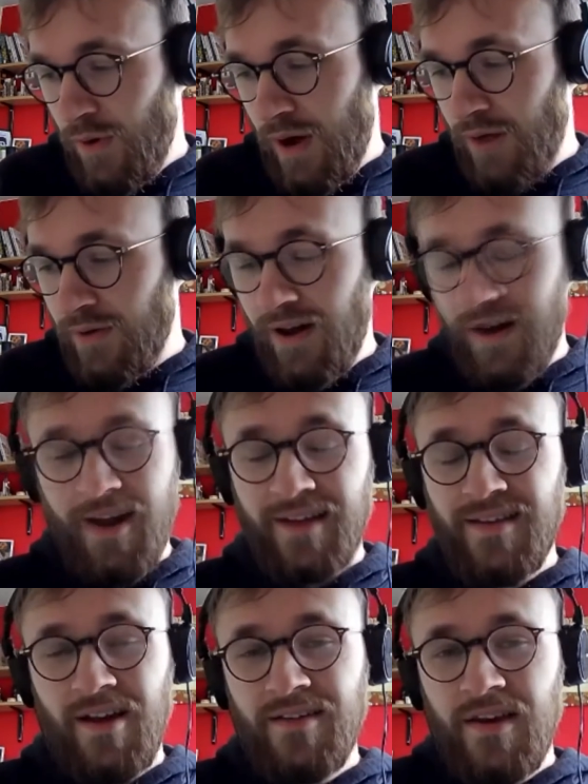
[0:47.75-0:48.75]
I
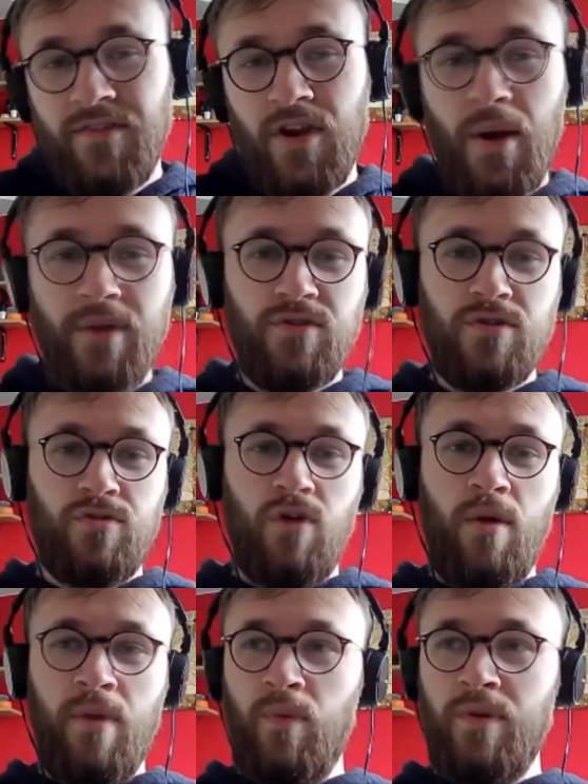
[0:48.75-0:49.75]
don't even know how to
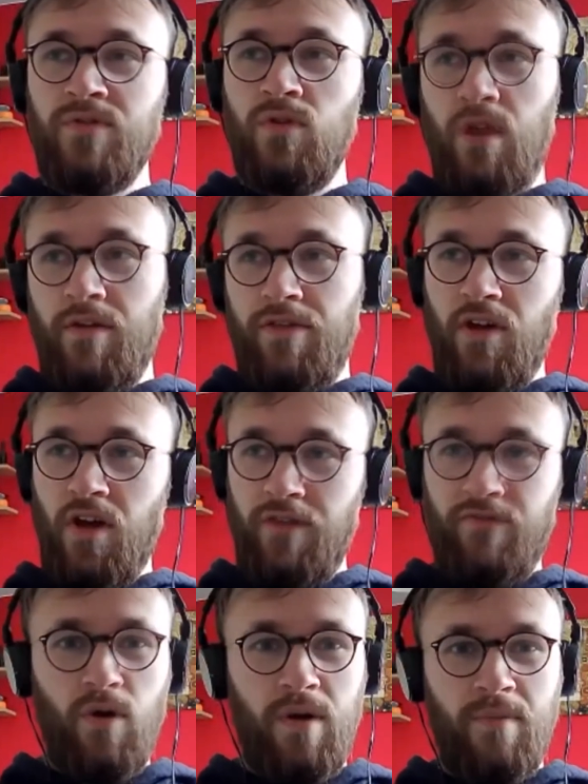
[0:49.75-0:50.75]
describe it. We talk like
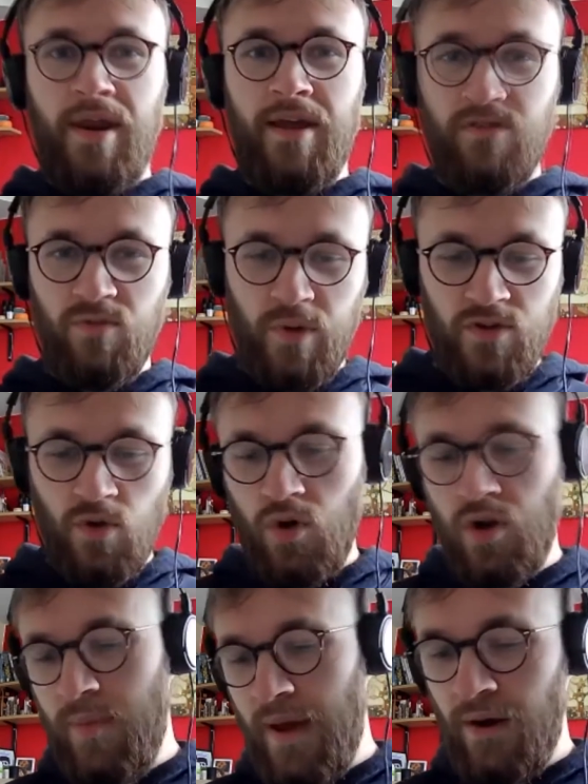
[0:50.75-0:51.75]
30-40 minutes. We talk
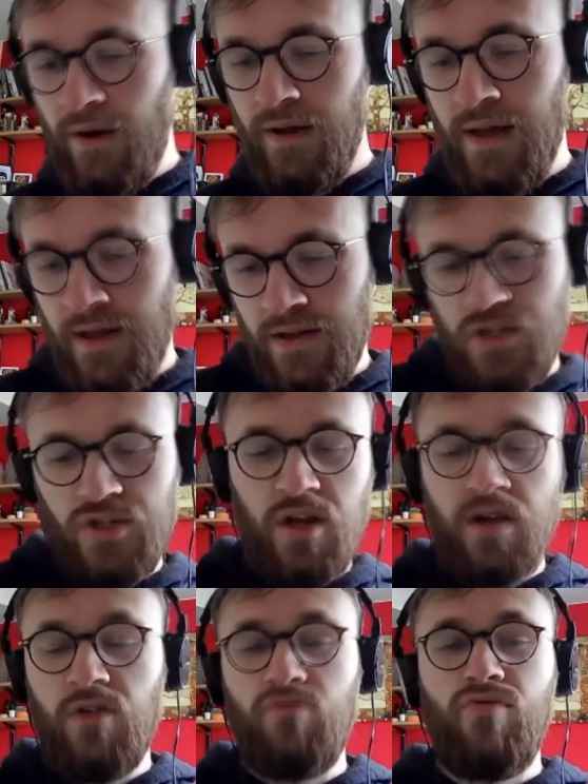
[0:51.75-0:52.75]
about just
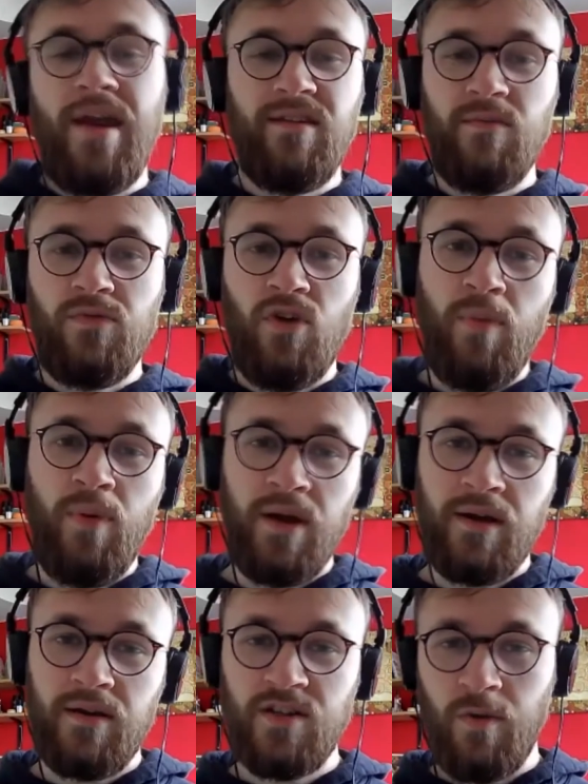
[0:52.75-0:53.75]
like a random topic.
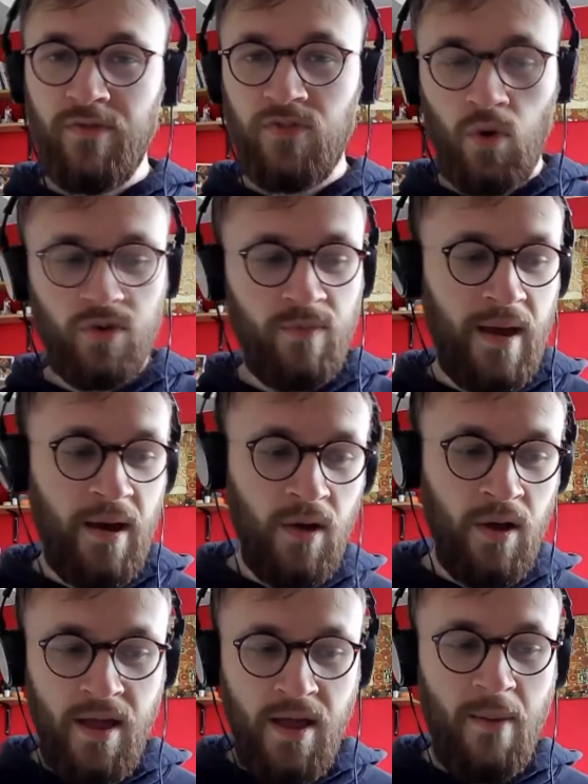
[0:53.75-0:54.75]
So we've talked about
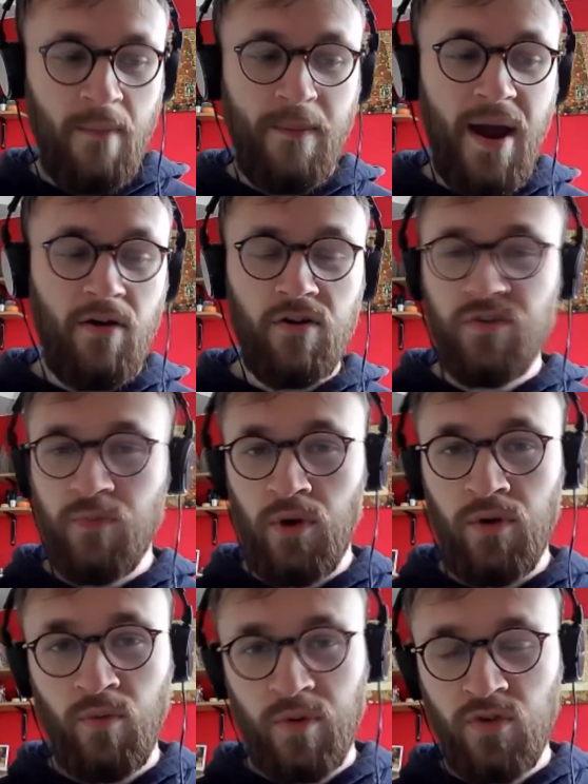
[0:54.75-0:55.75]

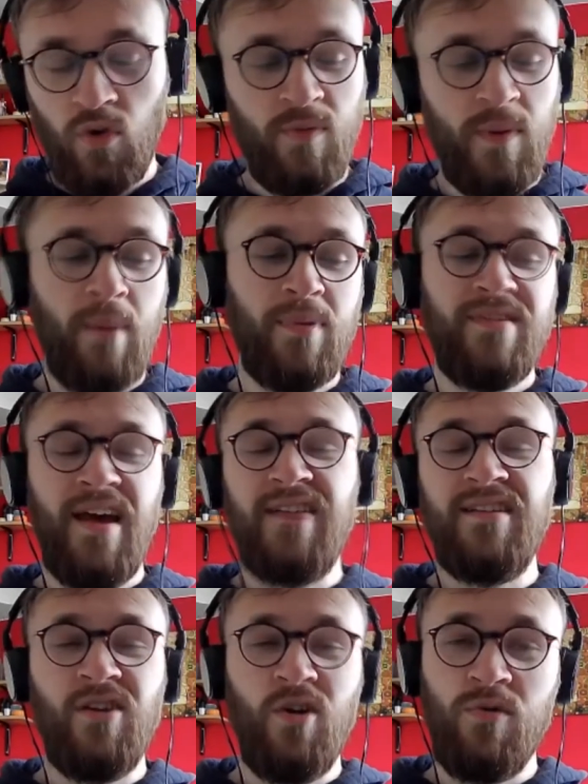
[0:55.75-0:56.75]
embarrassment. We talked about
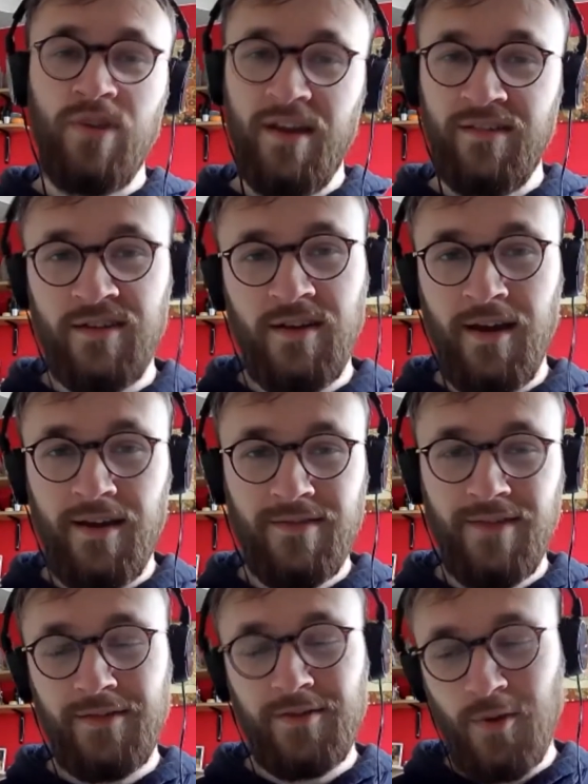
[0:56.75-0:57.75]
potatoes yesterday.
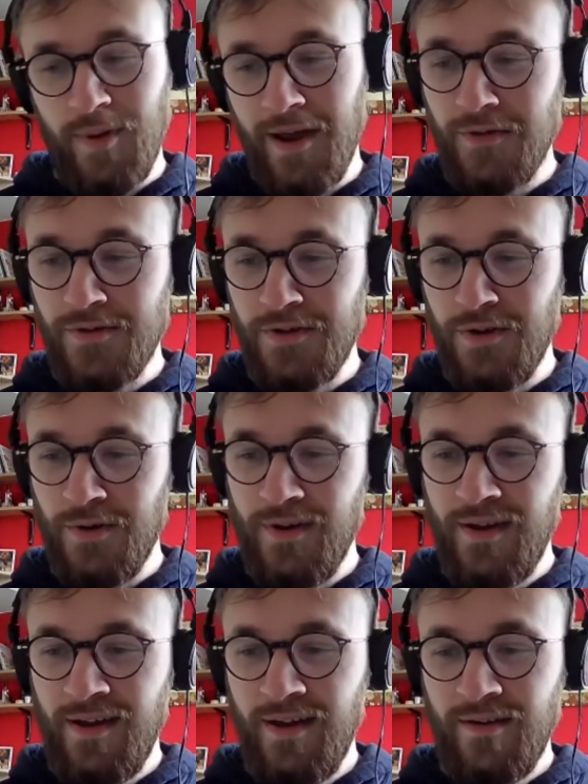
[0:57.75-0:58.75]
That's coming out soon.
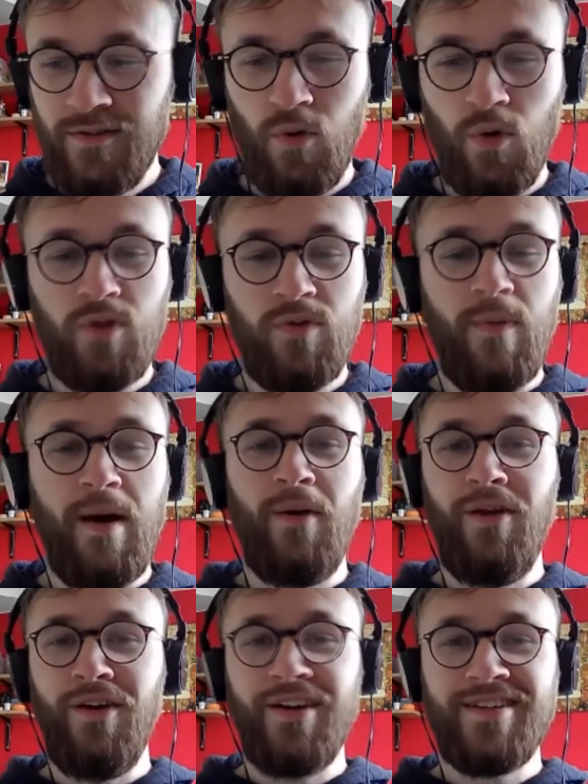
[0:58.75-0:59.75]
Talked about
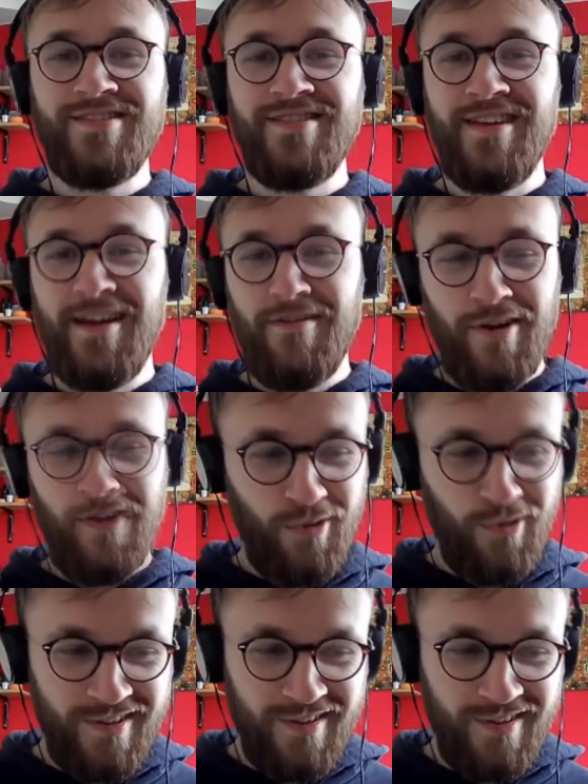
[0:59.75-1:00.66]
like cereal.